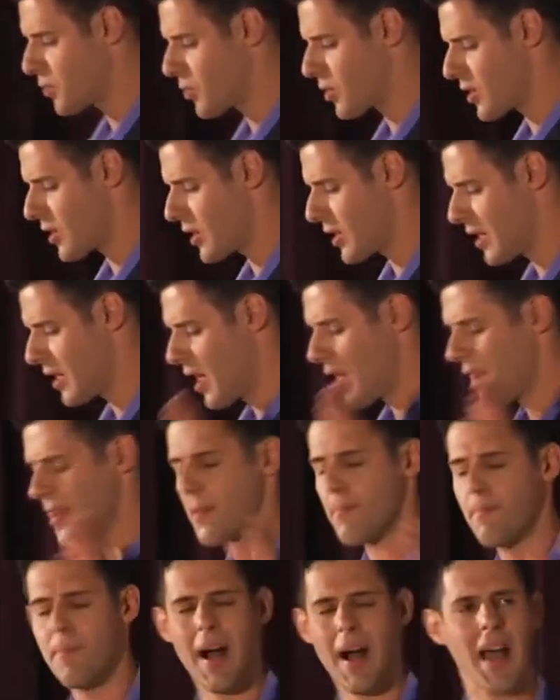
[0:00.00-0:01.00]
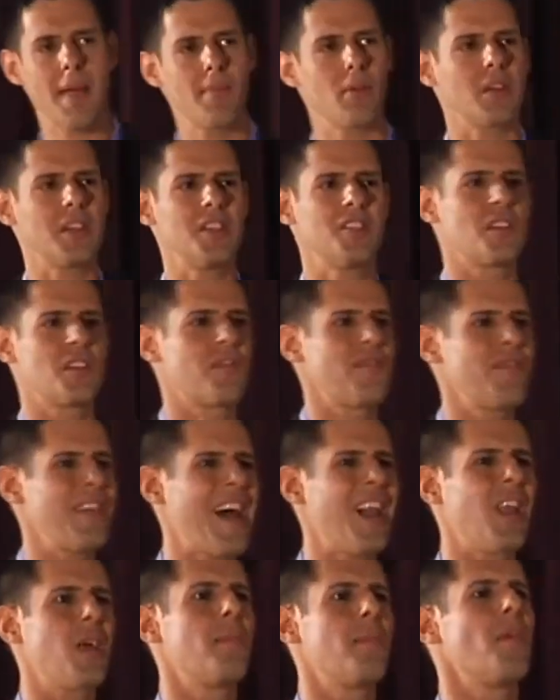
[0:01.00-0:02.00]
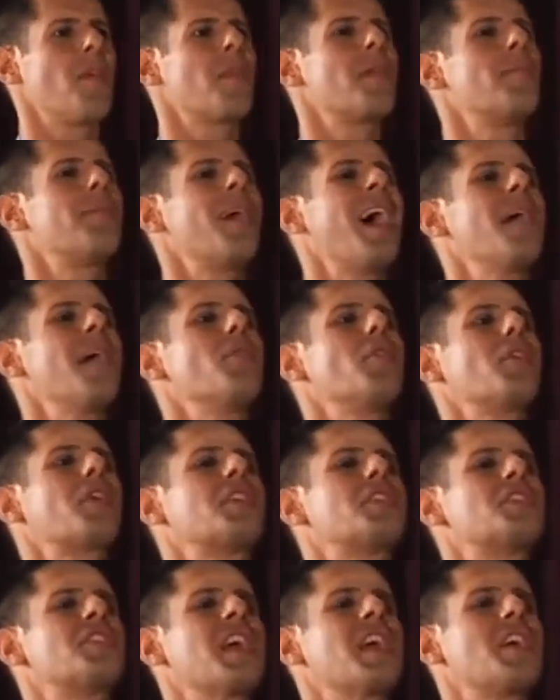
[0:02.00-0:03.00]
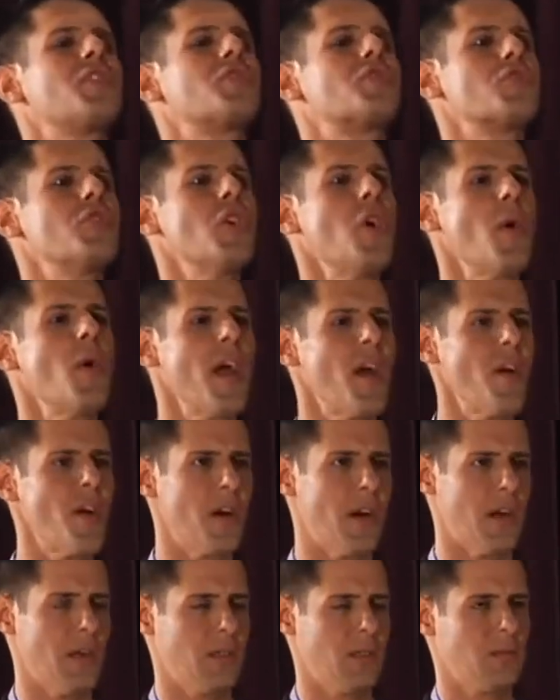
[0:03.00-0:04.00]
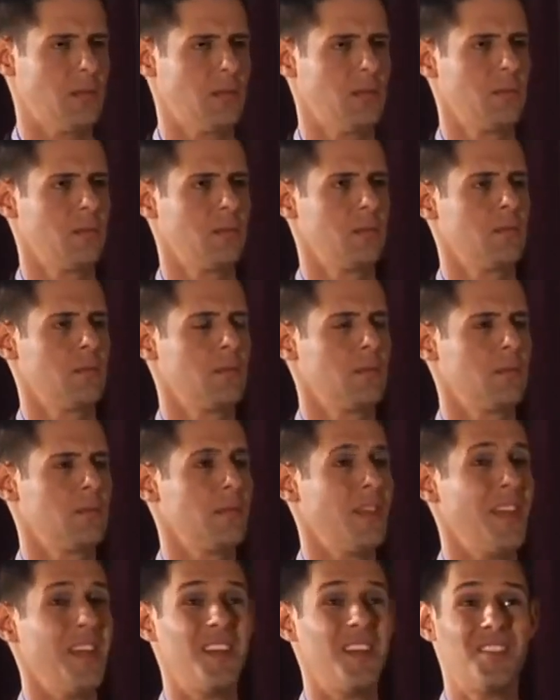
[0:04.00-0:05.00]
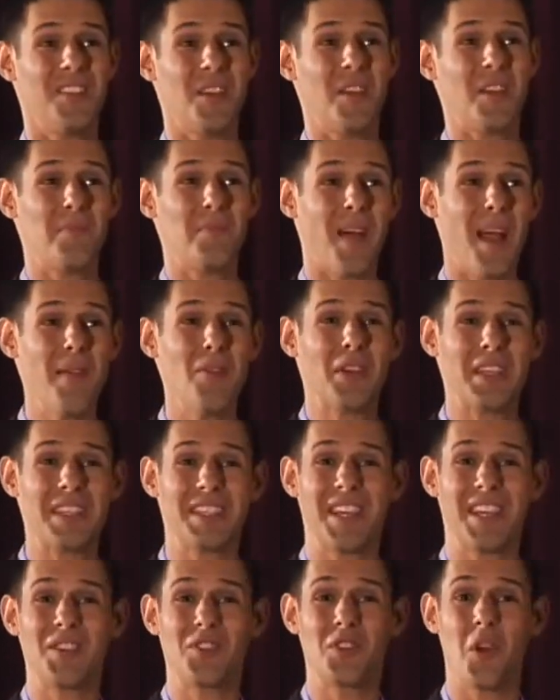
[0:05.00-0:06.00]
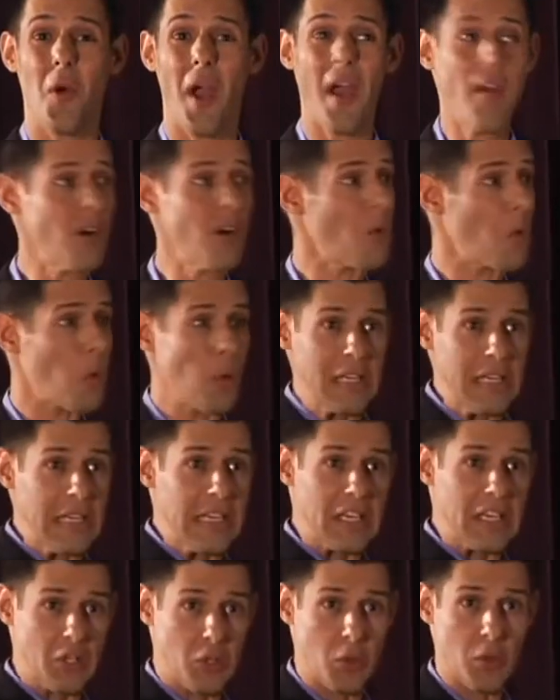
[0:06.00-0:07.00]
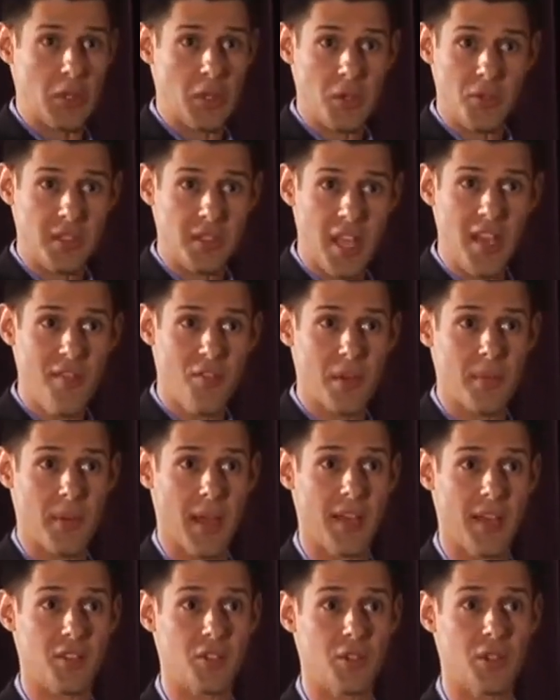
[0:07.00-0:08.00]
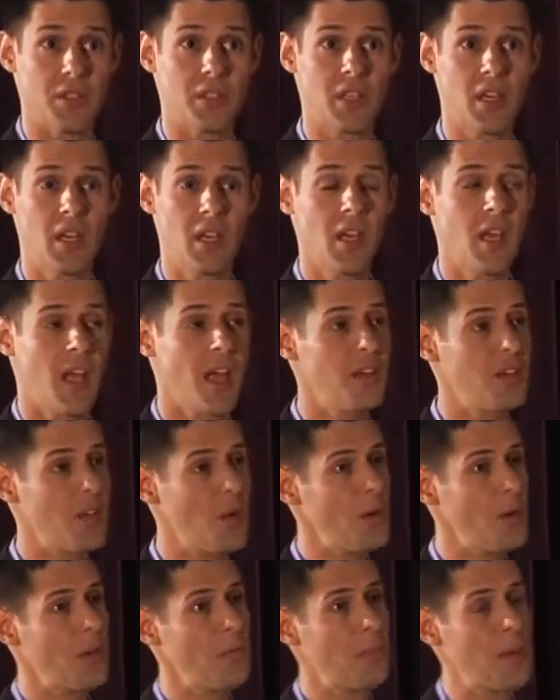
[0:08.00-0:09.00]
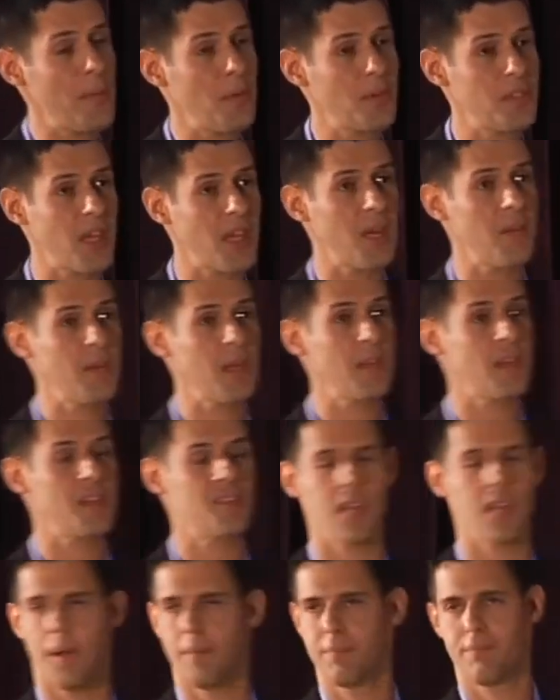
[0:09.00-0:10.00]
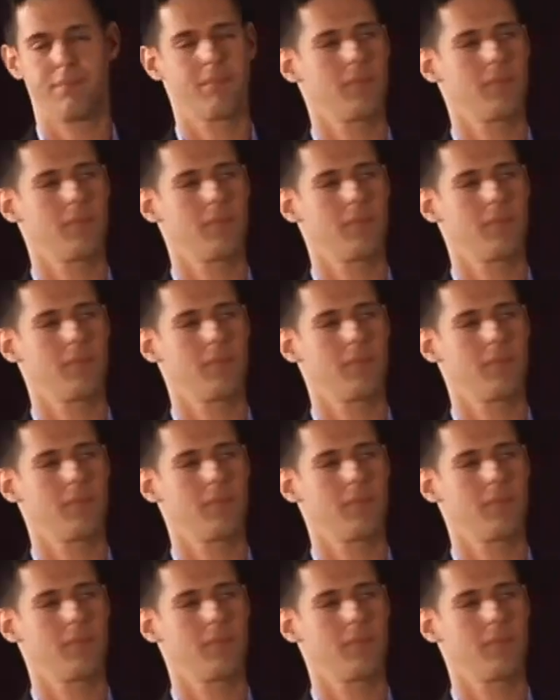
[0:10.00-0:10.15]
word. The Bible is infallible. The Bible contains no error. And I say, the Bible contains no error. What are you going to do with those slavery passages? And you know what the people say to me? They say,